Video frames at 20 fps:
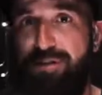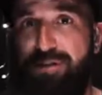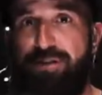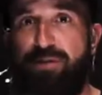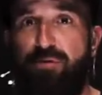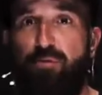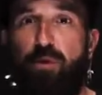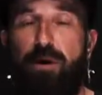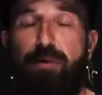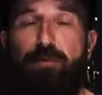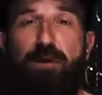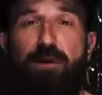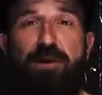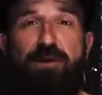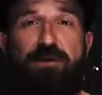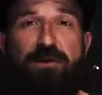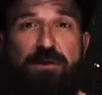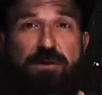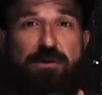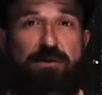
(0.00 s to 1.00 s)
This is what I'm going to
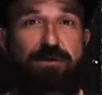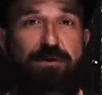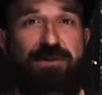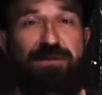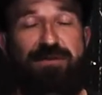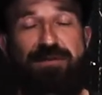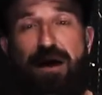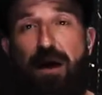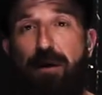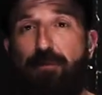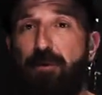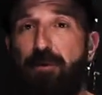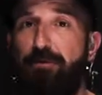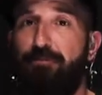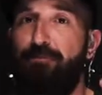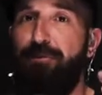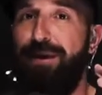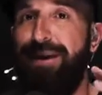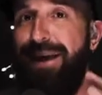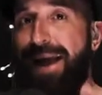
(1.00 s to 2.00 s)
do. This is how I'm going
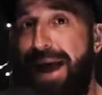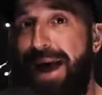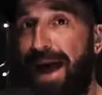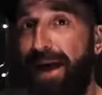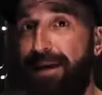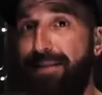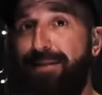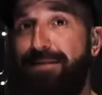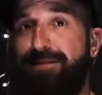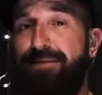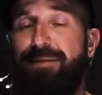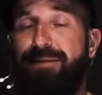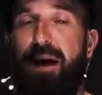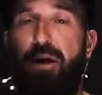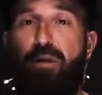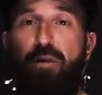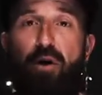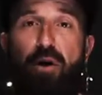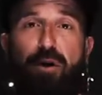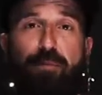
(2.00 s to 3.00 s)
to react. This is
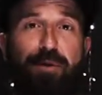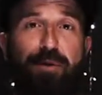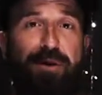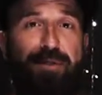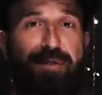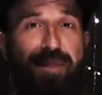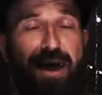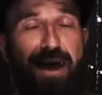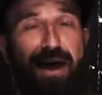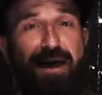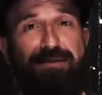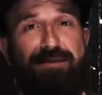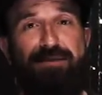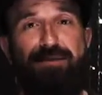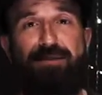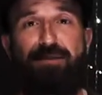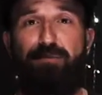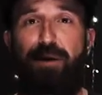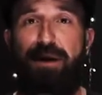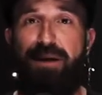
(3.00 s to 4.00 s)
how long I'm going to last.
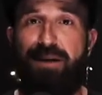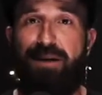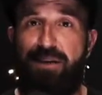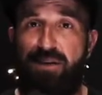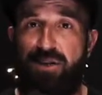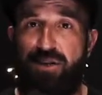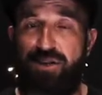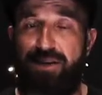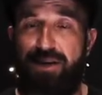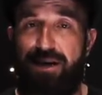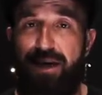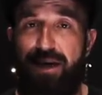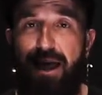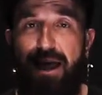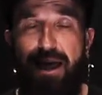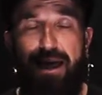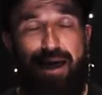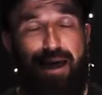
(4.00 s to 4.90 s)
This is my conditioning.